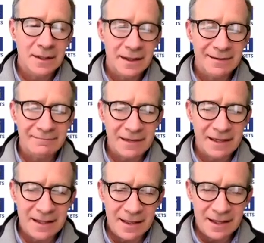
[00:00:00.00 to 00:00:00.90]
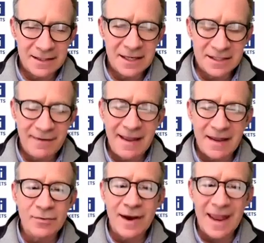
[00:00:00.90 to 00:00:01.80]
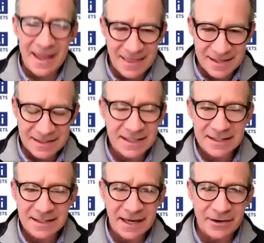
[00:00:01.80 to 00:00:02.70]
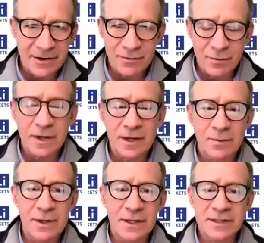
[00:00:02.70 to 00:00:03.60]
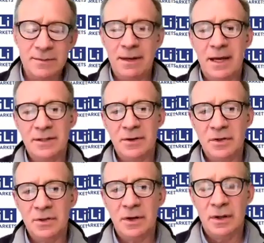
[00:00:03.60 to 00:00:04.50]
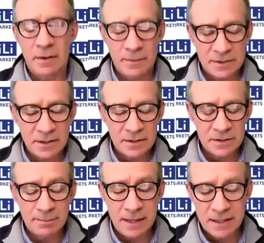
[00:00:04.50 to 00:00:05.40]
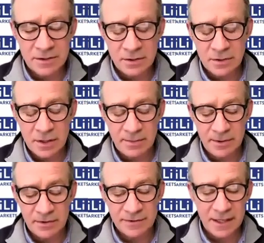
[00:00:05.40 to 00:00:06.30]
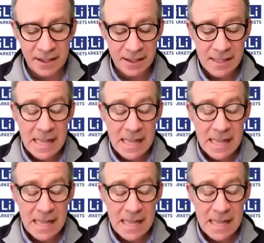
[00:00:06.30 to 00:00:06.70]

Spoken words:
It's very gray, this area of what the supply is going to come out of China.